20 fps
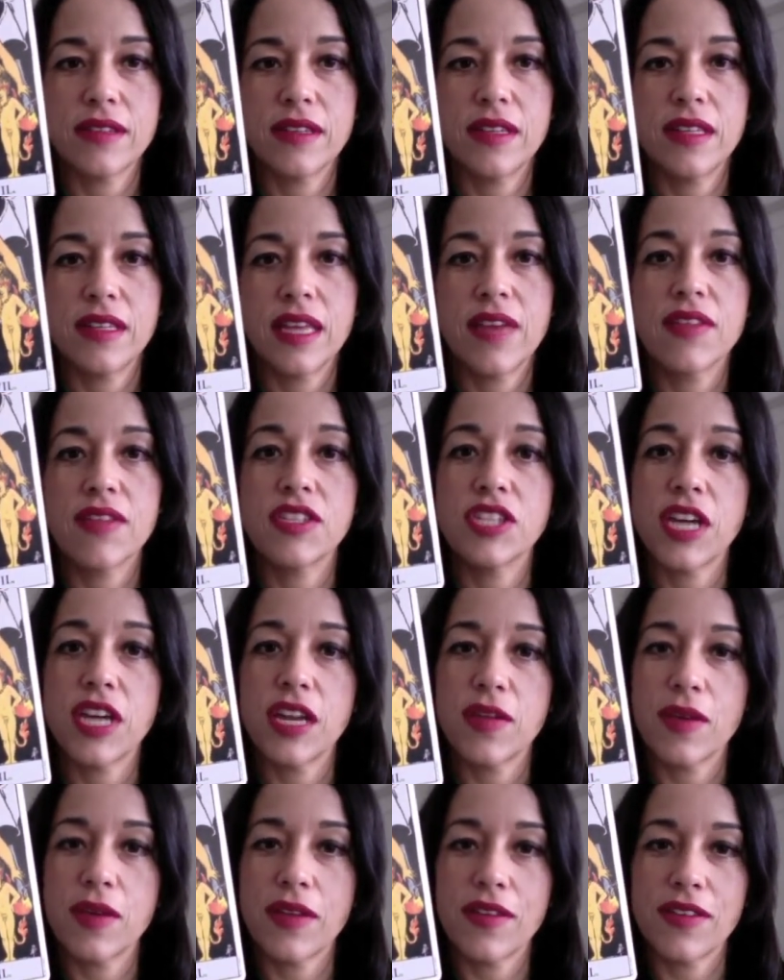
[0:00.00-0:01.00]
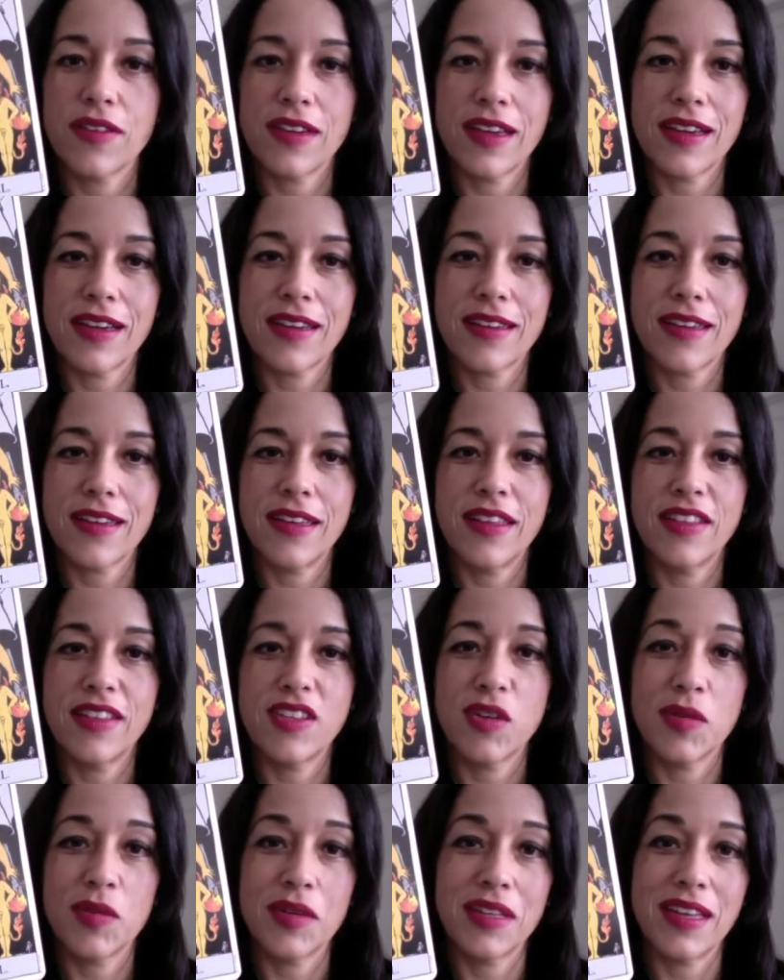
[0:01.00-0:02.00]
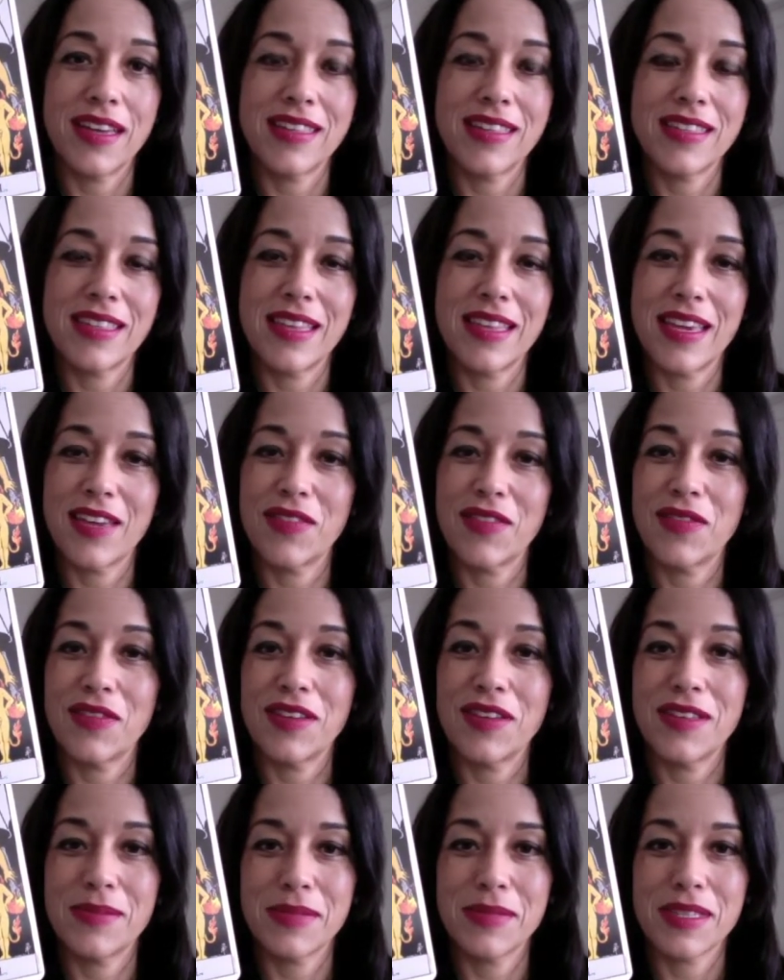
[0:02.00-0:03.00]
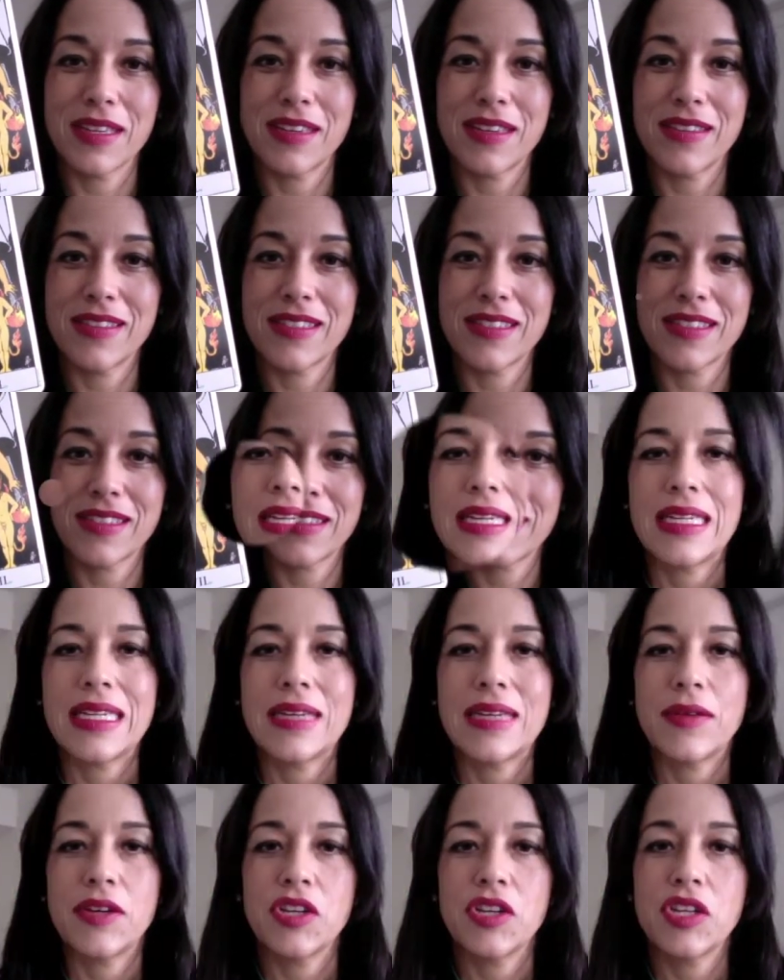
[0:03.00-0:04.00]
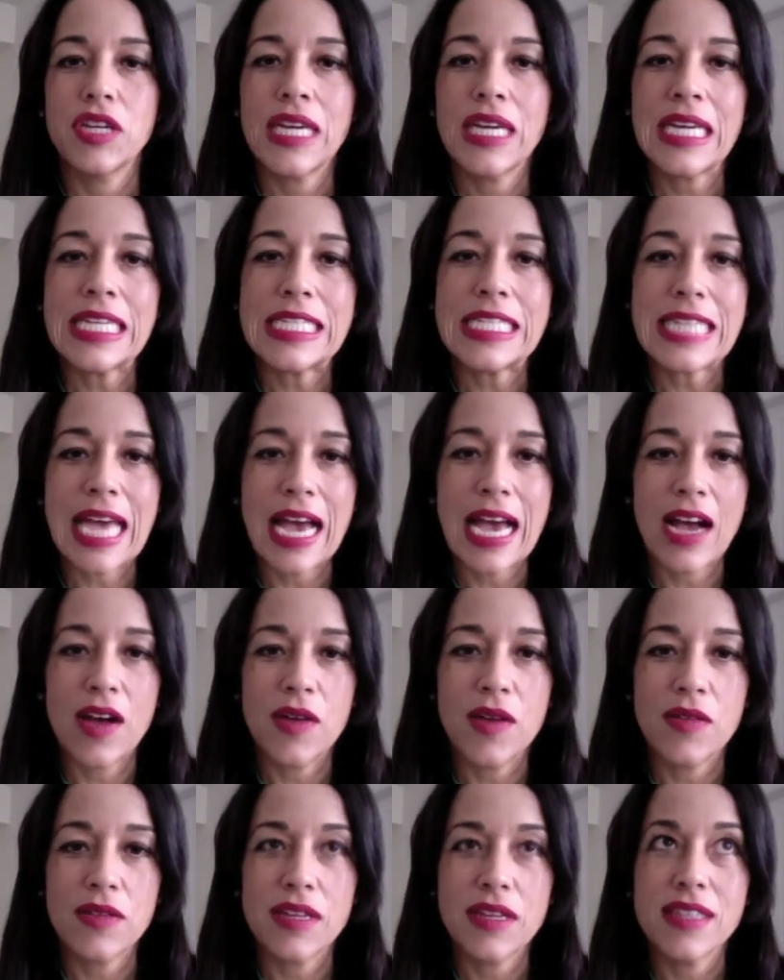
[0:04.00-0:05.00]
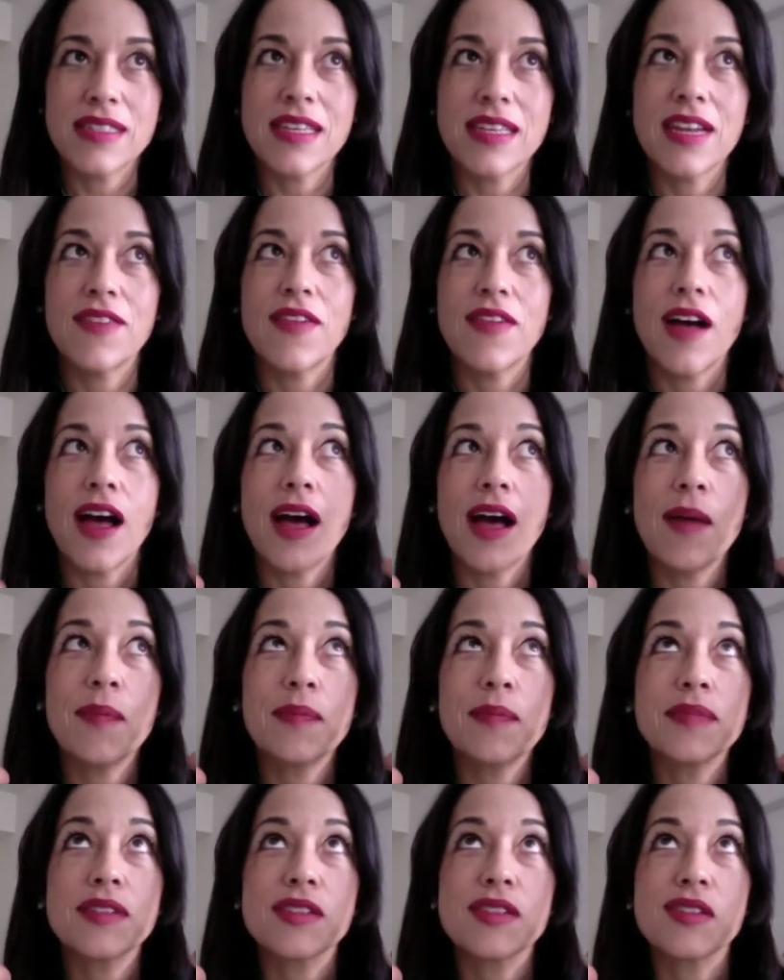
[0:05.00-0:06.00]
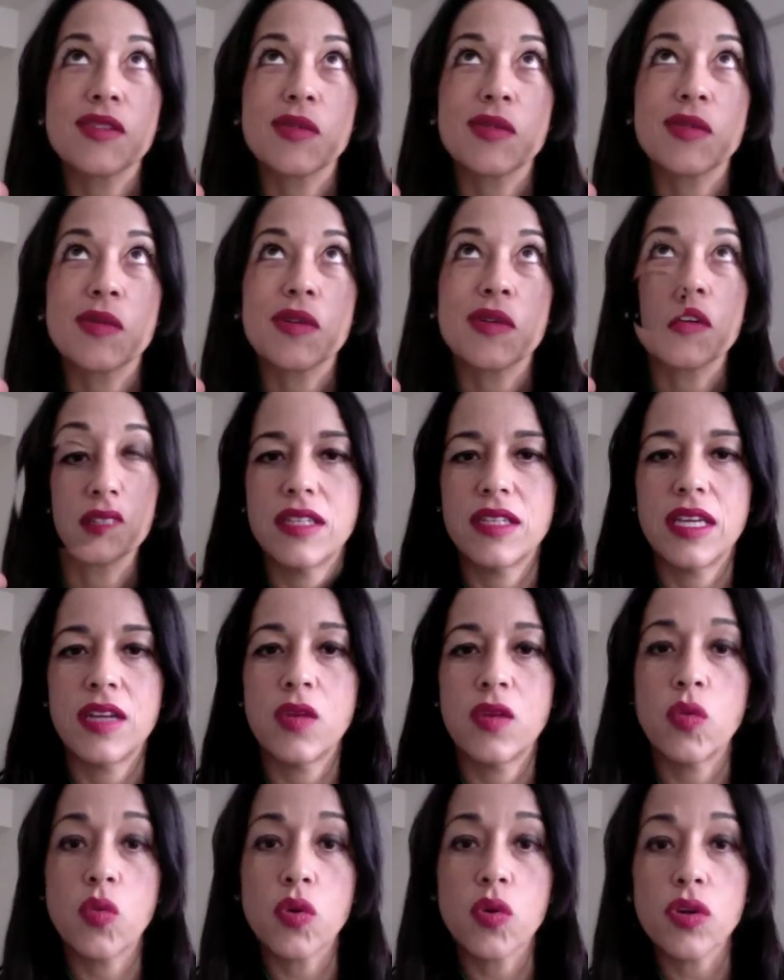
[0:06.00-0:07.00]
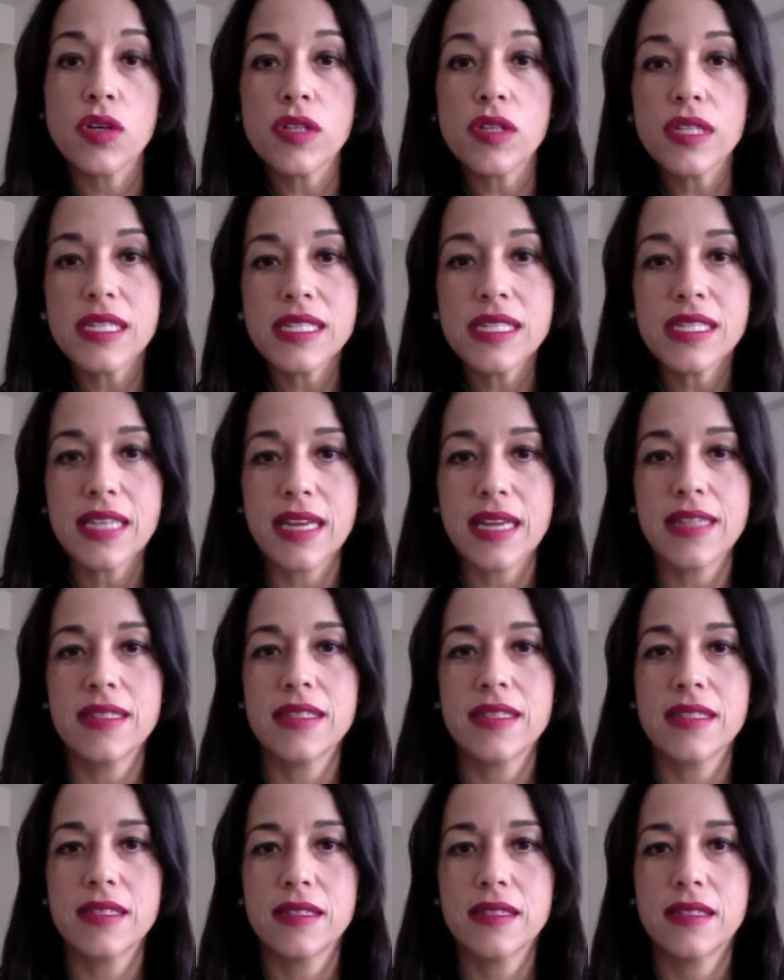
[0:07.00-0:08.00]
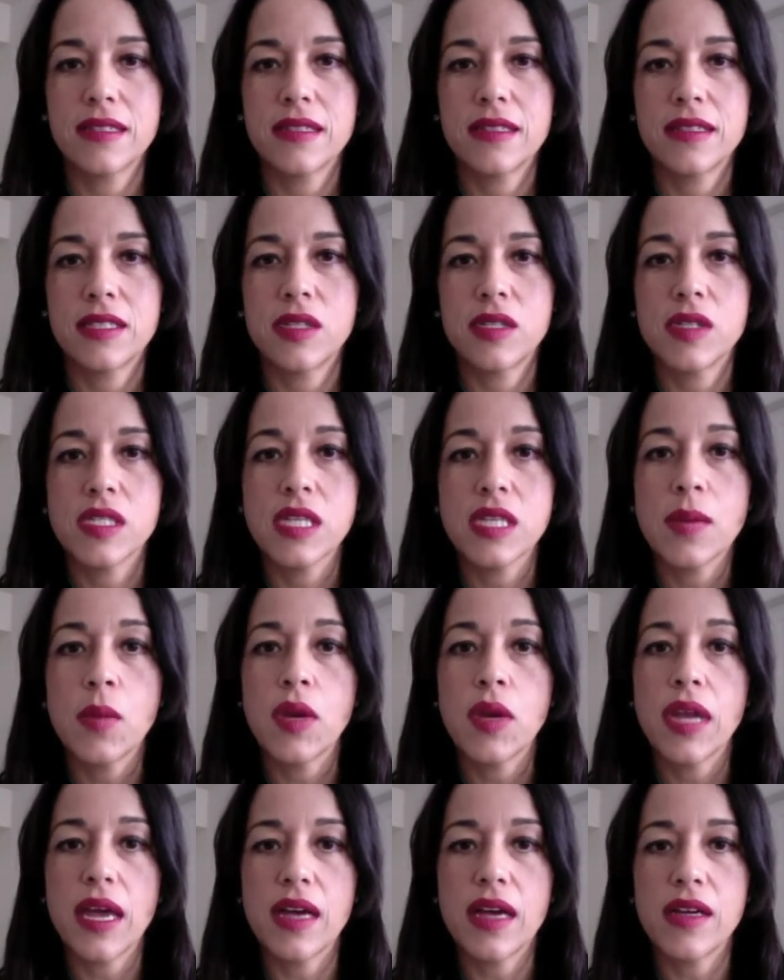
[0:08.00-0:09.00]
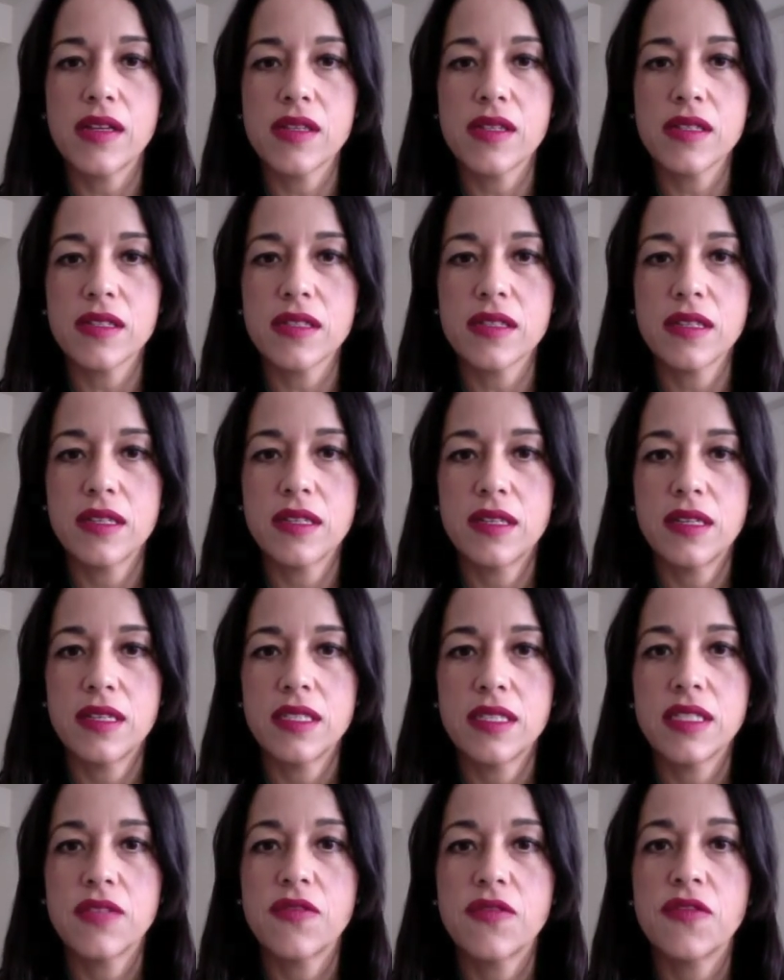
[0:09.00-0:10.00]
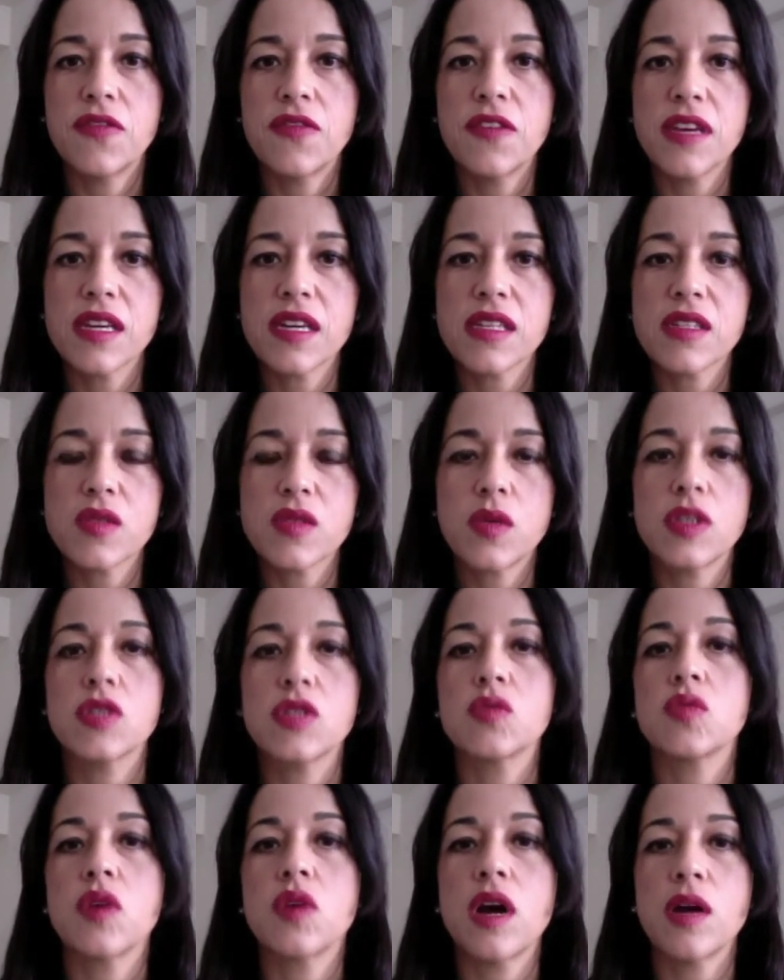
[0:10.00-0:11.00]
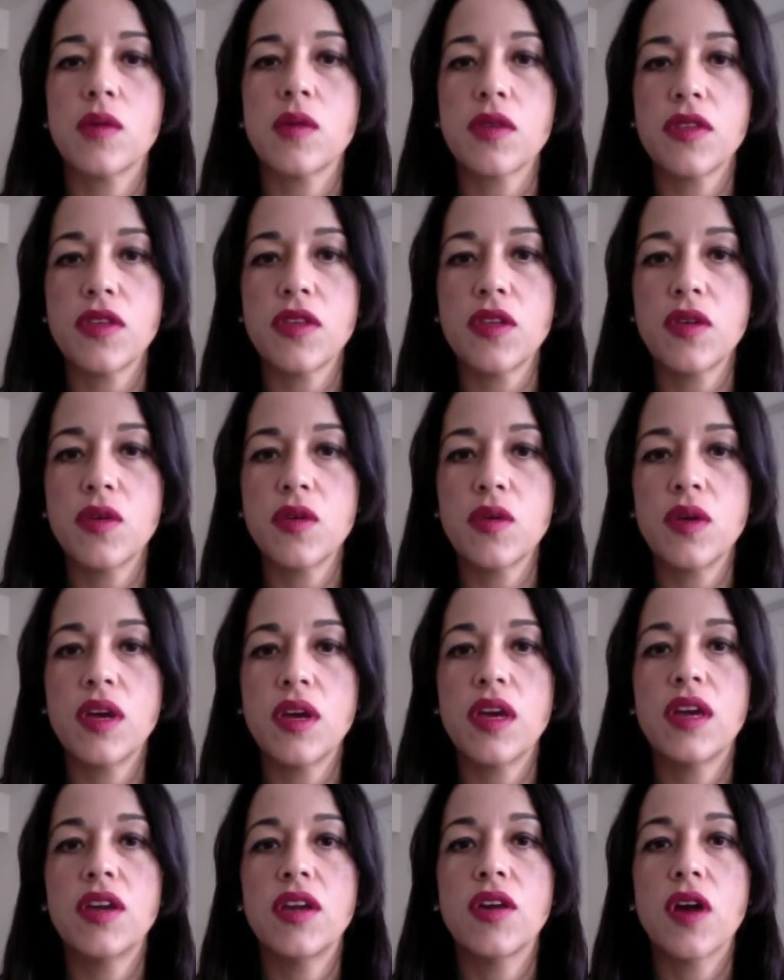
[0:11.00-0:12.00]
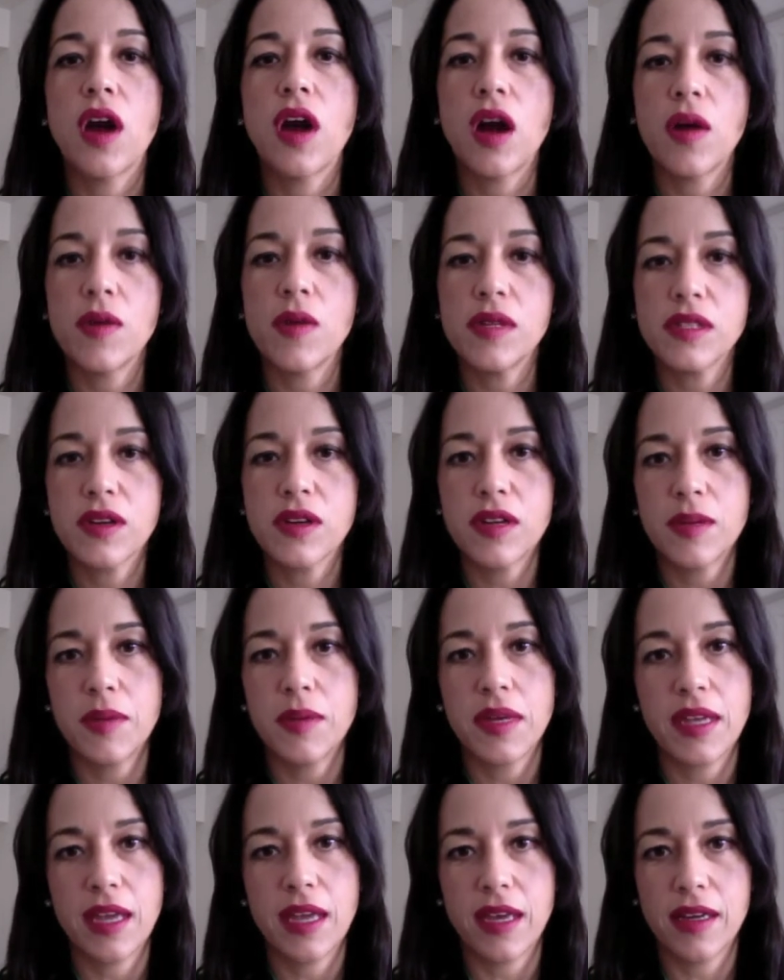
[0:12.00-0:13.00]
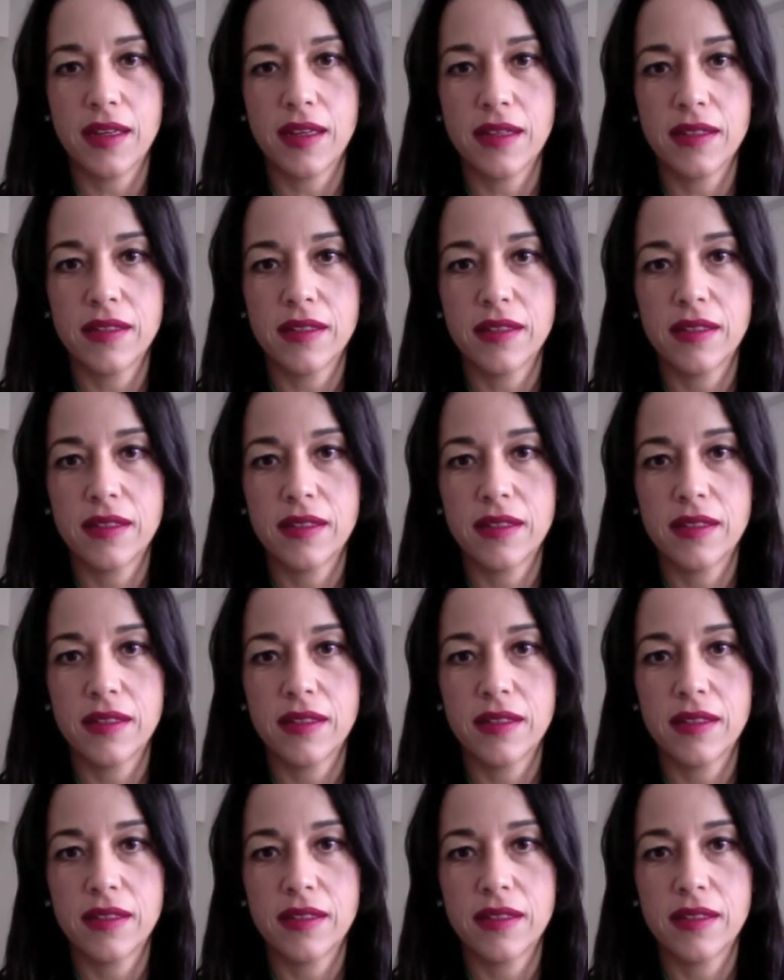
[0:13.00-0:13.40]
They have the chain around their neck, and they don't realize that they can free themselves. When you're looking down instead of up to source, in a worldly sense, to someone else, to fix what's wrong with you, you're always going to be in hell.